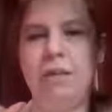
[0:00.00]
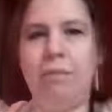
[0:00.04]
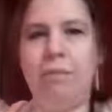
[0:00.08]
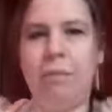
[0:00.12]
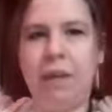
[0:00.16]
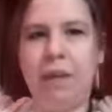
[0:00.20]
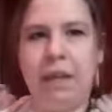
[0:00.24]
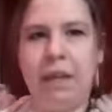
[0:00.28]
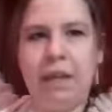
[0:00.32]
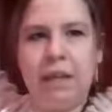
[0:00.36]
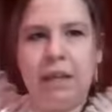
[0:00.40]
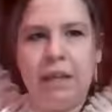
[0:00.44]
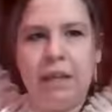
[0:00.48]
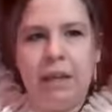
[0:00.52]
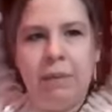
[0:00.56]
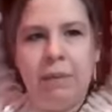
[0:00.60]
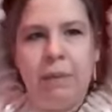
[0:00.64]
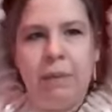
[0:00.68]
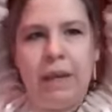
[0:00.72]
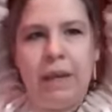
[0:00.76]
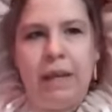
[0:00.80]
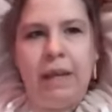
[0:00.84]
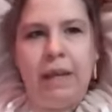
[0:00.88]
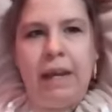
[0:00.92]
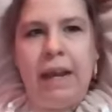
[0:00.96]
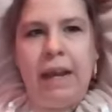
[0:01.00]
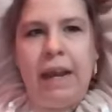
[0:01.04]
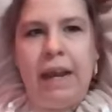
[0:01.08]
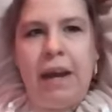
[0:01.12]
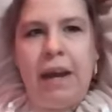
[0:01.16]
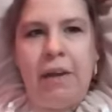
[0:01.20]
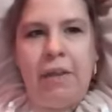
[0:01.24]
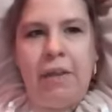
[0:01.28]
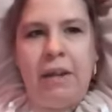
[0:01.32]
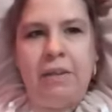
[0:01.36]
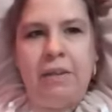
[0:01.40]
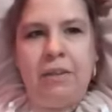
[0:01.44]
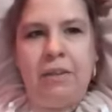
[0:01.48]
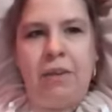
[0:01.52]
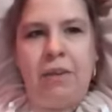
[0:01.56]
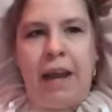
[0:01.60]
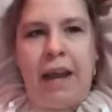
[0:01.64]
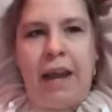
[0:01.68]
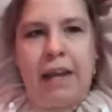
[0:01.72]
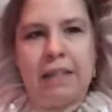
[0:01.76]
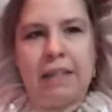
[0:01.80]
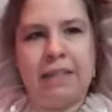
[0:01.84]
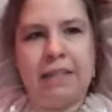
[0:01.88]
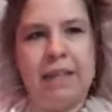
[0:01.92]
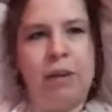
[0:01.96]
Big, deep inhale. Then as you
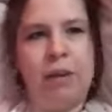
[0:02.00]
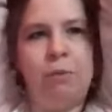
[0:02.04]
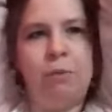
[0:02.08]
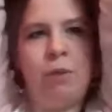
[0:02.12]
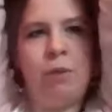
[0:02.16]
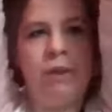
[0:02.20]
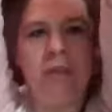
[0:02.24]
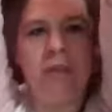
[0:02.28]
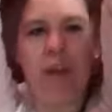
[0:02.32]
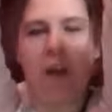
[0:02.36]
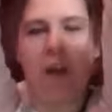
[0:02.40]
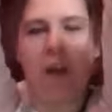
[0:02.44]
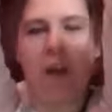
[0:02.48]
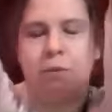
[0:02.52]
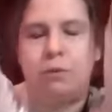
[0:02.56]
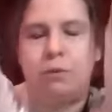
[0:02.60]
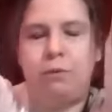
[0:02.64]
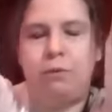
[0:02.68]
exhale, bring the arms